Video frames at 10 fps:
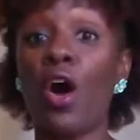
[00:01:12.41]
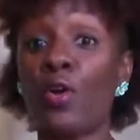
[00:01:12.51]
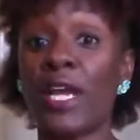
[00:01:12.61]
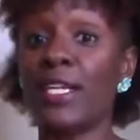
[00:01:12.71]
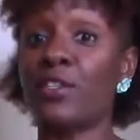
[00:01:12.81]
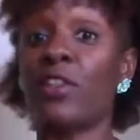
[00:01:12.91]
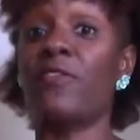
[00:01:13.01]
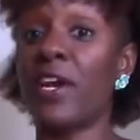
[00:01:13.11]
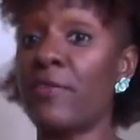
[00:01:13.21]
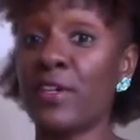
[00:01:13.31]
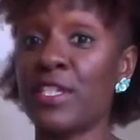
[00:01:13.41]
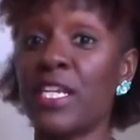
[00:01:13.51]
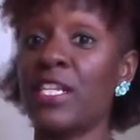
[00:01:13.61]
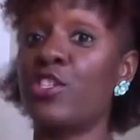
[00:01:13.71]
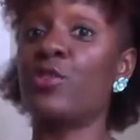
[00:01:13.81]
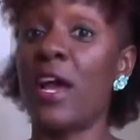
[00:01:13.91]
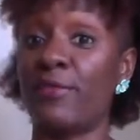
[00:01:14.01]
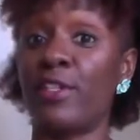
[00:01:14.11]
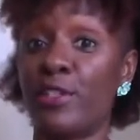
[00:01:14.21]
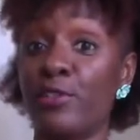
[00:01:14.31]
Okay, so the very first thing that you have
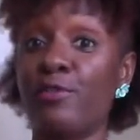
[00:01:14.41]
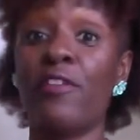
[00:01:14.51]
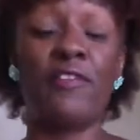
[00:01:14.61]
to do,